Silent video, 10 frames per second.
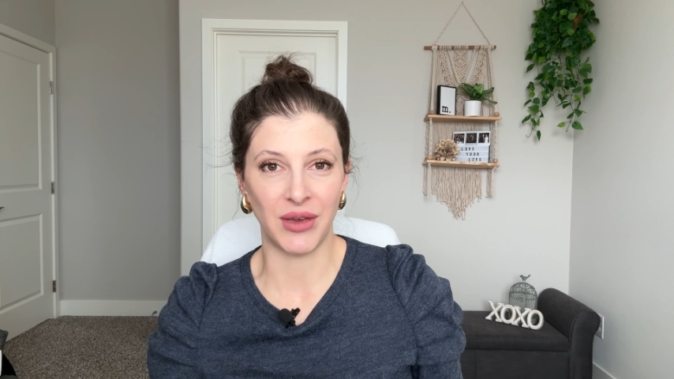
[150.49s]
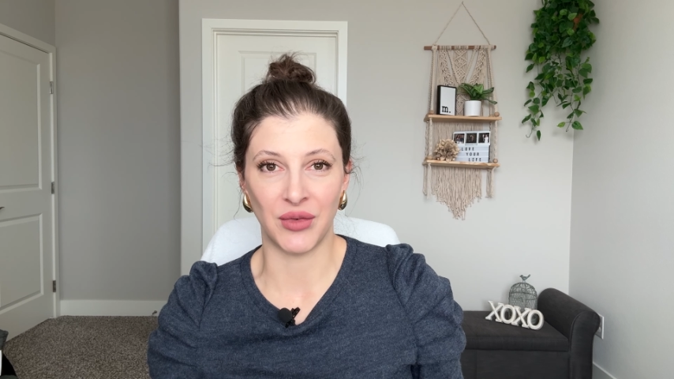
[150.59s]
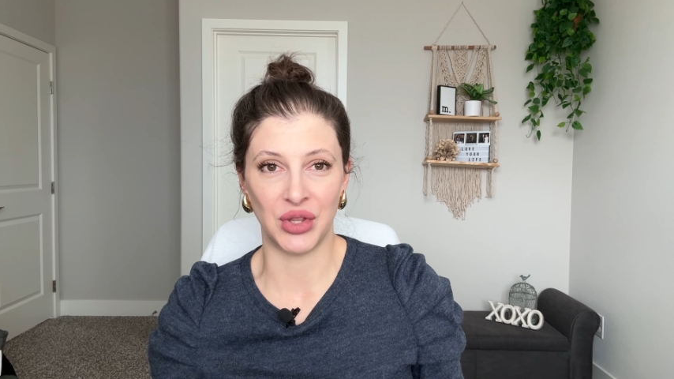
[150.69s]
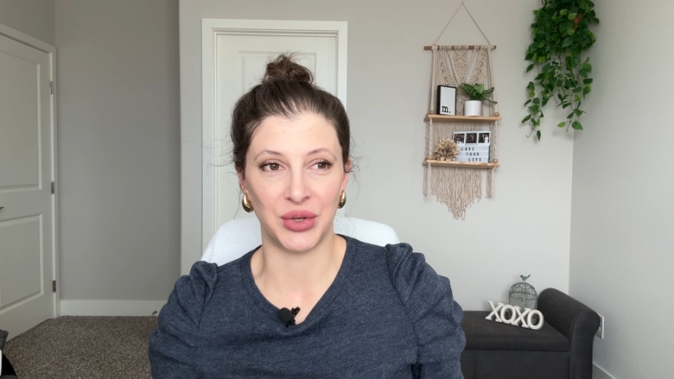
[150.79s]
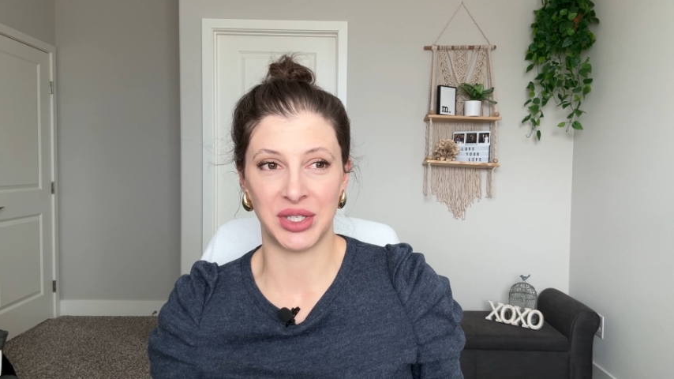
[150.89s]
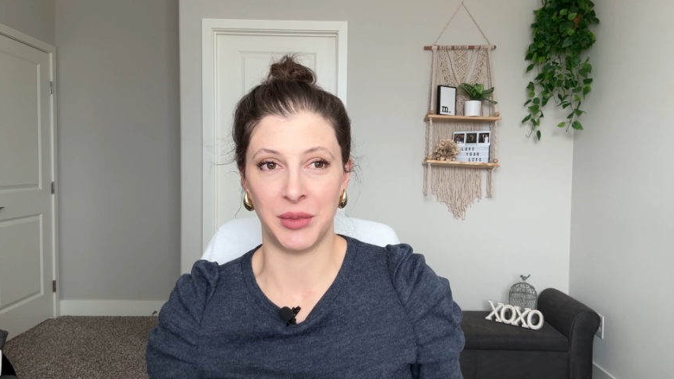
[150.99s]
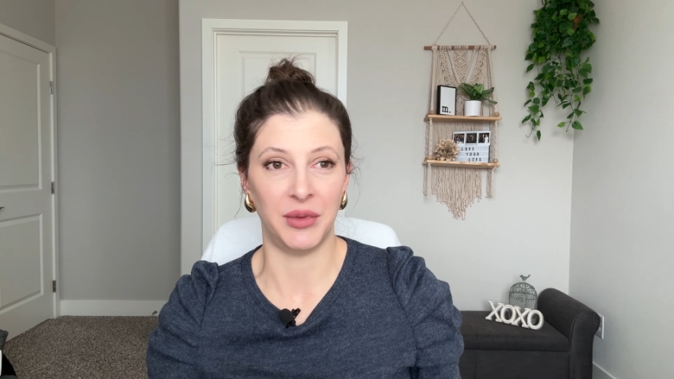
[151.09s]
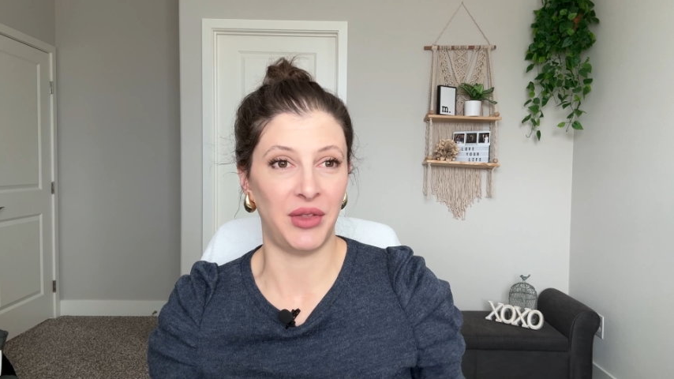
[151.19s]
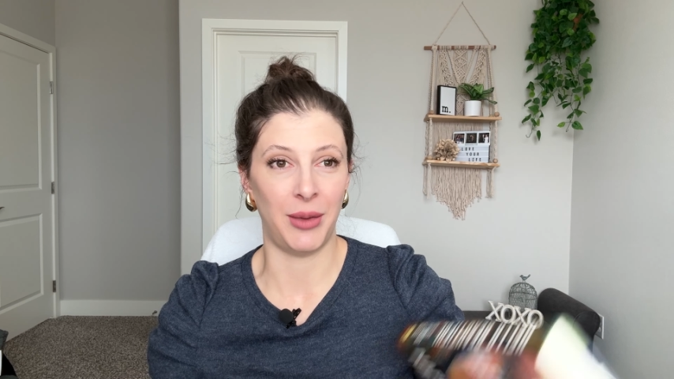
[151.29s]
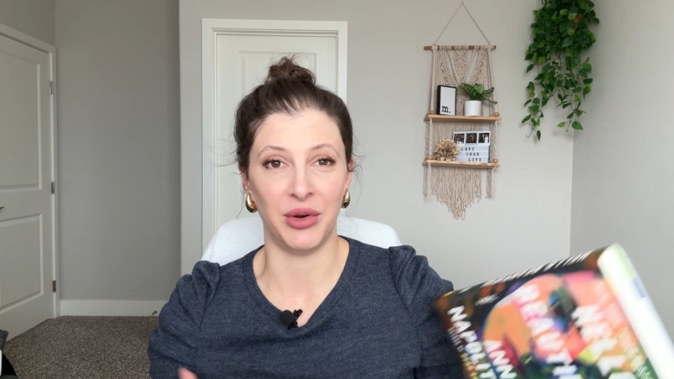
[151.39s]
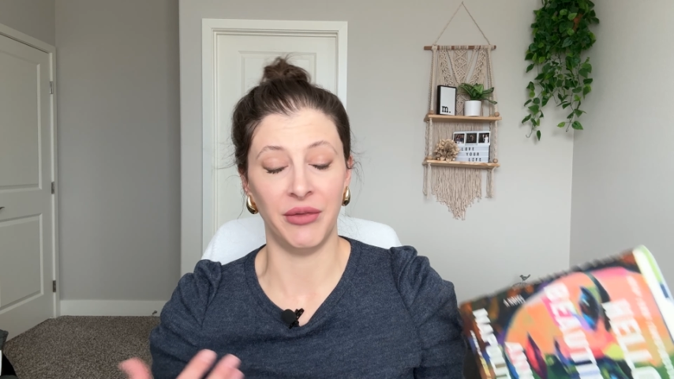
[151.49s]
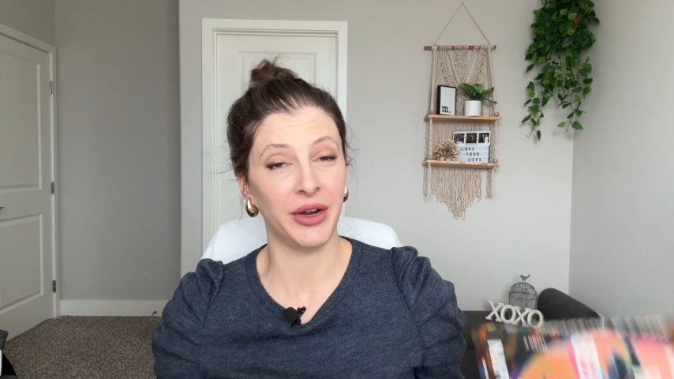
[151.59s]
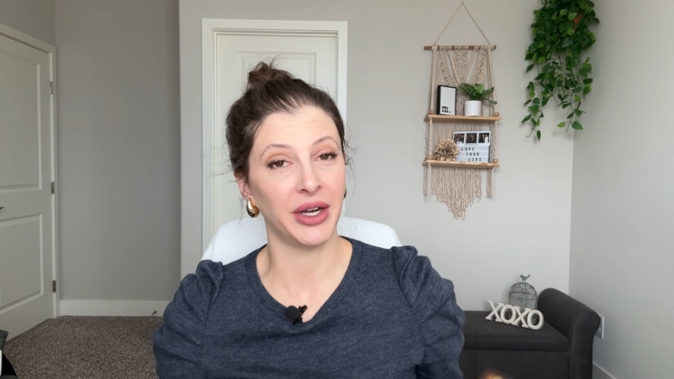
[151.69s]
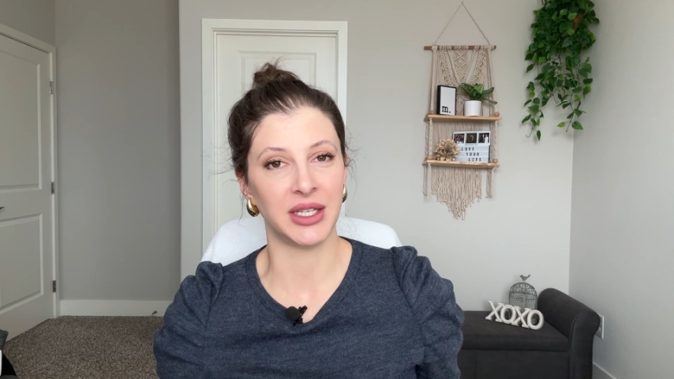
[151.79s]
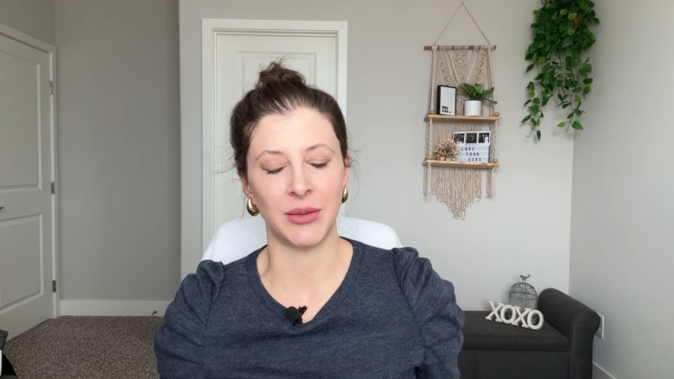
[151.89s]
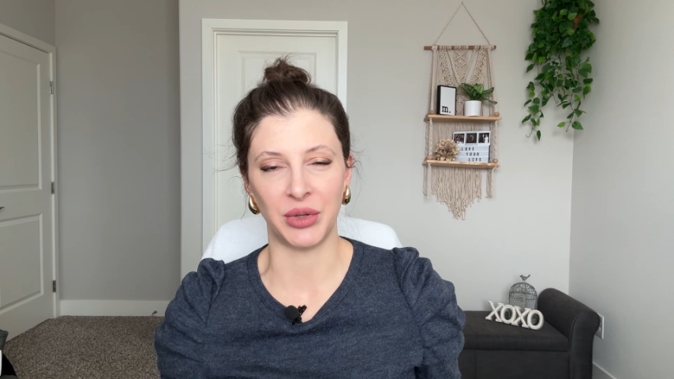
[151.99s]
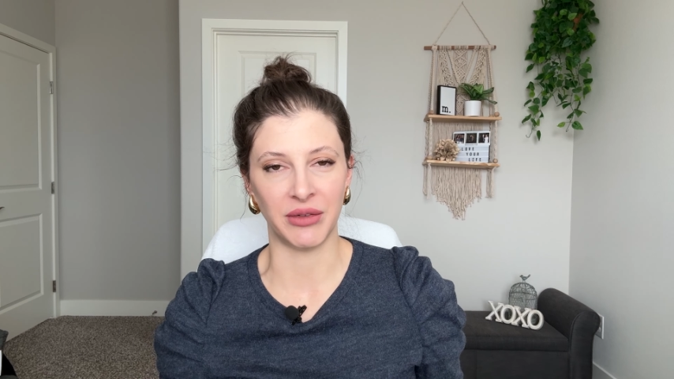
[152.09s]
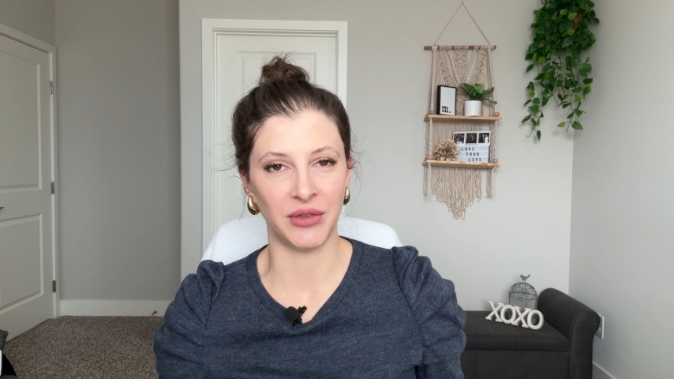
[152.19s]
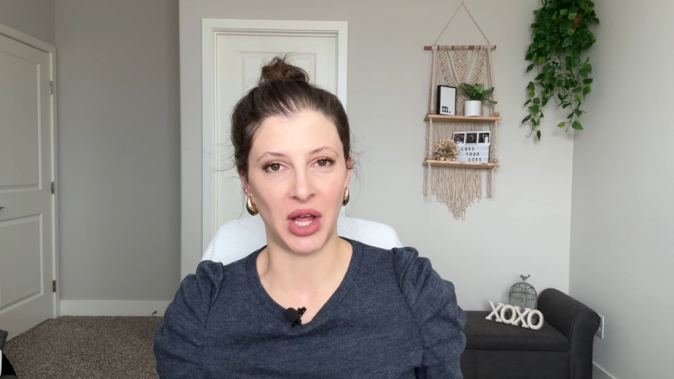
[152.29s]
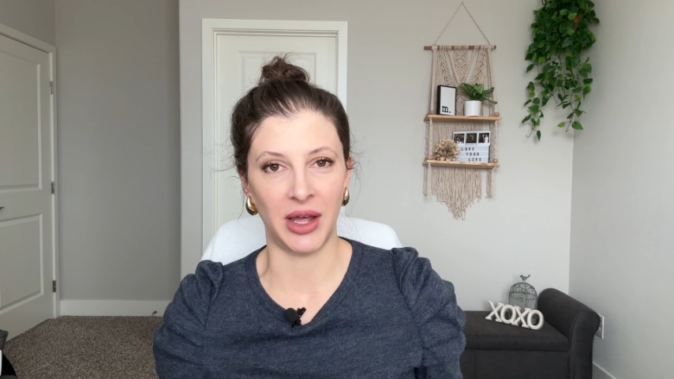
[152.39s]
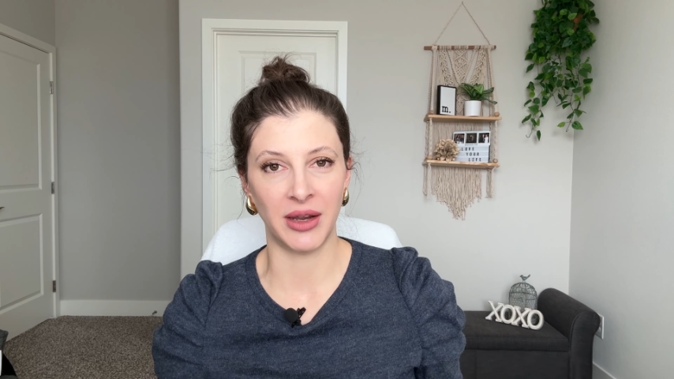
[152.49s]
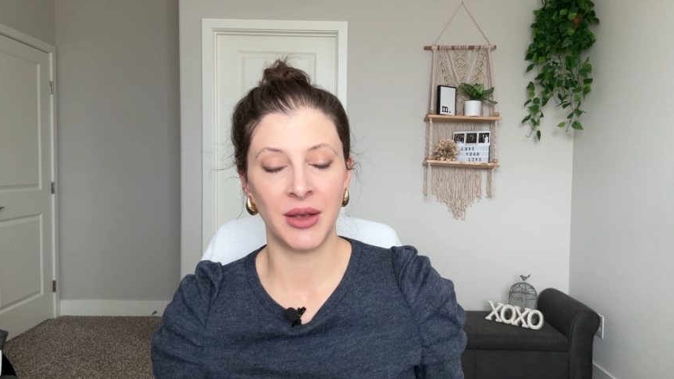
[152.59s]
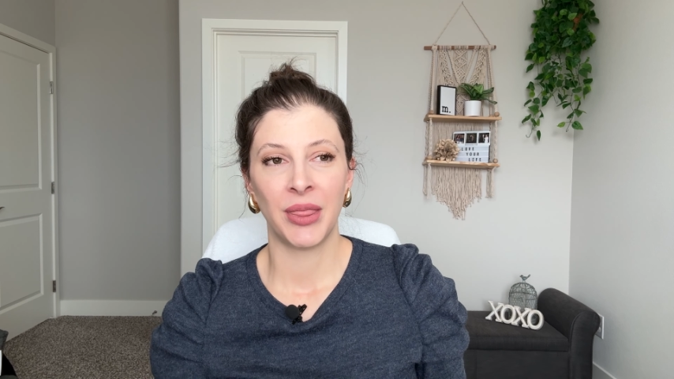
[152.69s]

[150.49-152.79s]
even though some of them are very deeply flawed.